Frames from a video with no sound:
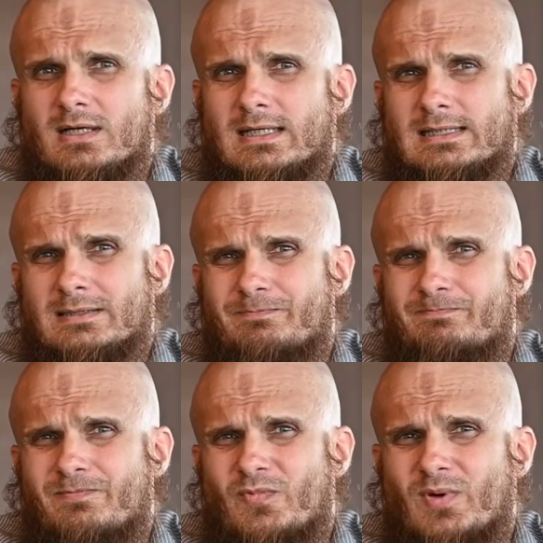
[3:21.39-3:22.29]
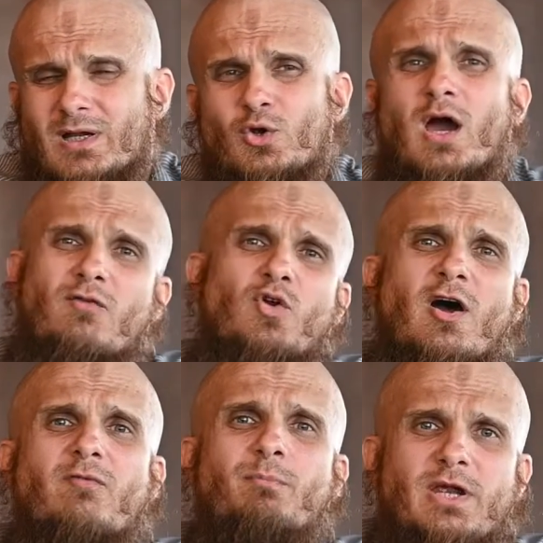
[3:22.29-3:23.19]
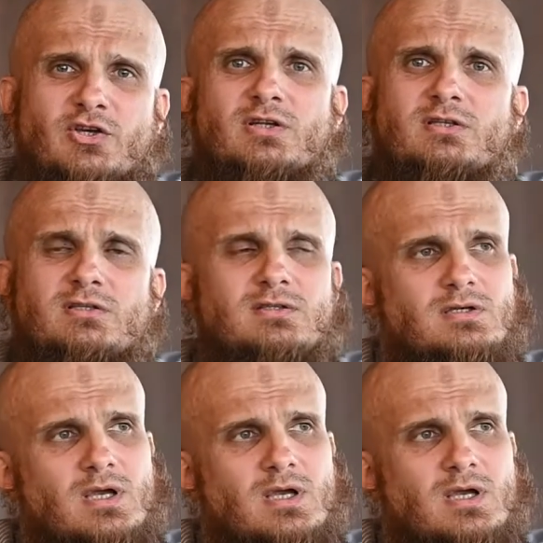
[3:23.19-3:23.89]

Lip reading: well, you have to have patience,